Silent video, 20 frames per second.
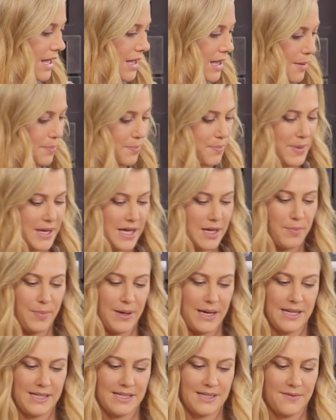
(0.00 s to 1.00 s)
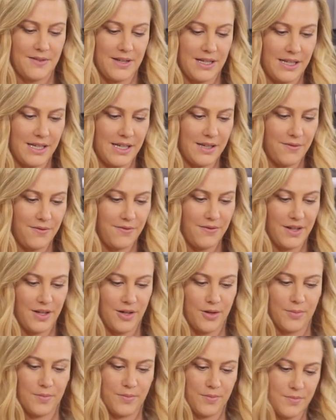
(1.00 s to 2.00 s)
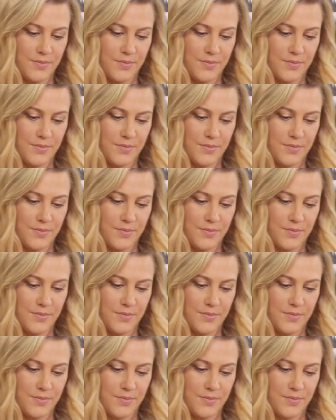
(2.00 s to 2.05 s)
A big piece of cling film